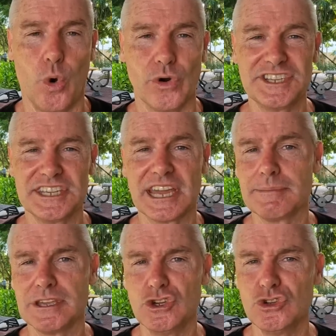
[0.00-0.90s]
or is he going
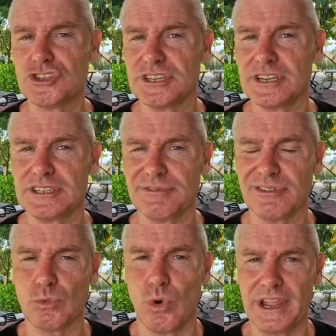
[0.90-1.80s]
to be used in a
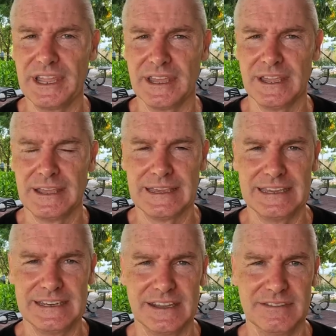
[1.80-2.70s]
different way
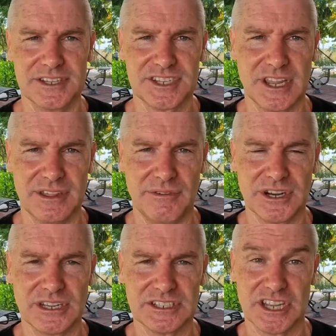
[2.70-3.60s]
in the South
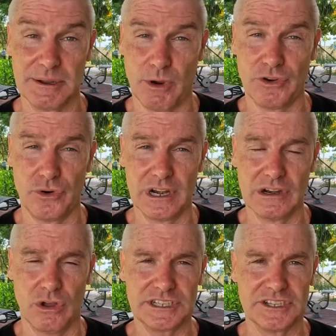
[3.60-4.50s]
African team? I'd really
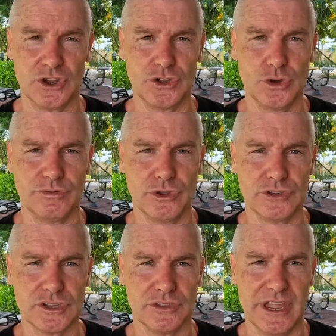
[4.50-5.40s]
like to know your
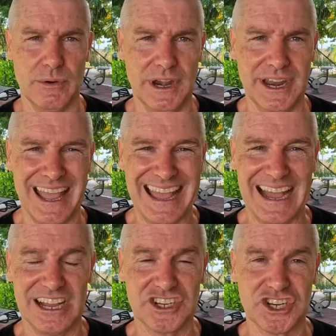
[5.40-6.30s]
views on that one.
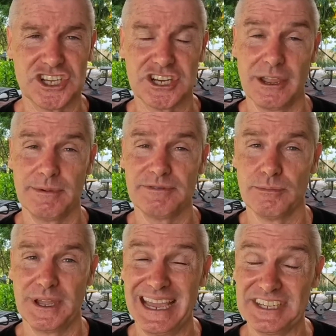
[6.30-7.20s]
RG Schneemann,
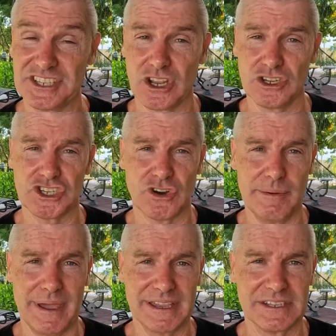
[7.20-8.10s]
for me, has to go
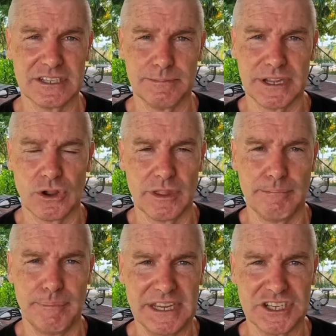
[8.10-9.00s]
straight back into being on the
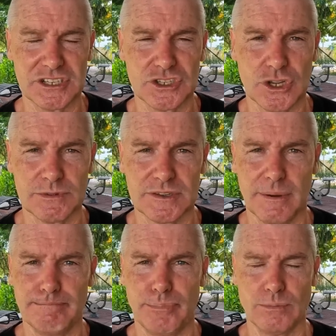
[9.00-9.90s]
bench in terms of
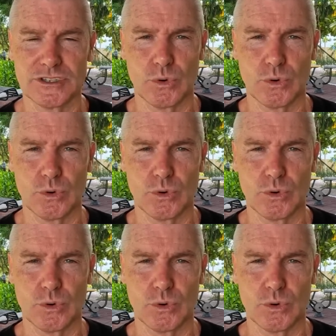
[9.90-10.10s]
the bomb